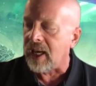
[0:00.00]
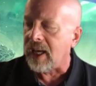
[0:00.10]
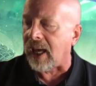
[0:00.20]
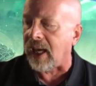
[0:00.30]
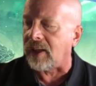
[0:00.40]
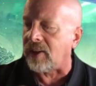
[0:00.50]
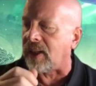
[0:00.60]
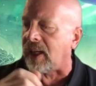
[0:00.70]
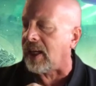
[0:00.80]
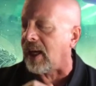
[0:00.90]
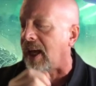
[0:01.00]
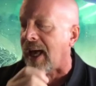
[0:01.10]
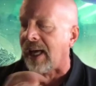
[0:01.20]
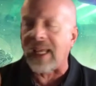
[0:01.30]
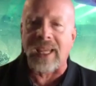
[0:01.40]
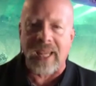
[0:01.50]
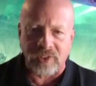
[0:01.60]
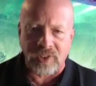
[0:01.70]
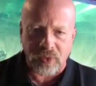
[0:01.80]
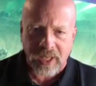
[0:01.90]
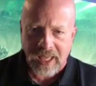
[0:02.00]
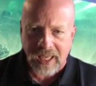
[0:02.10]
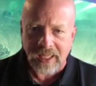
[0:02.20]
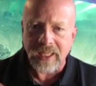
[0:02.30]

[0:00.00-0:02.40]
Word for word: and the IASFA